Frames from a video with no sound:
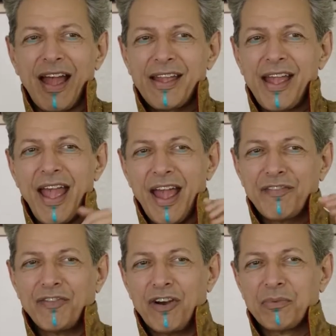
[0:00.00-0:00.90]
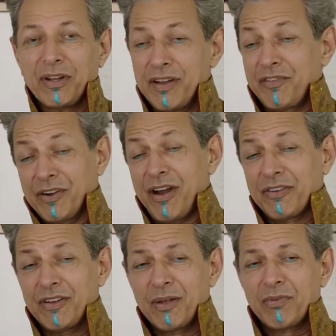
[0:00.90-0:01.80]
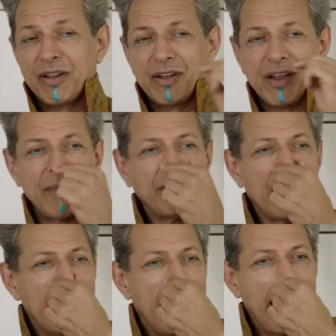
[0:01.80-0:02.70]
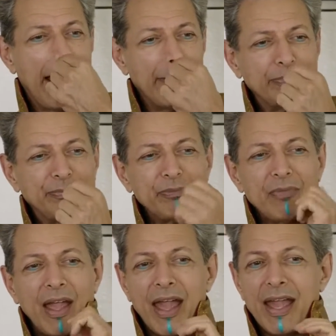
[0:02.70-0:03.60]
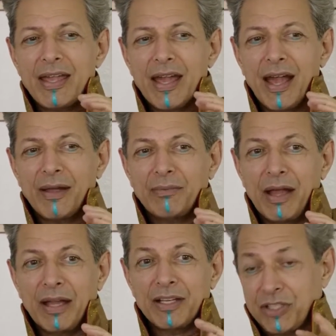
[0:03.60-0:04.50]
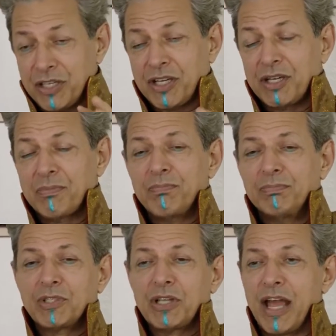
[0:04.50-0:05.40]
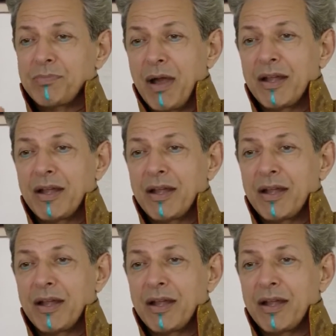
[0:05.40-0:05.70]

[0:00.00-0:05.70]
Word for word: I had formerly, and for a rather long period of time, um, a uh, an assistant slash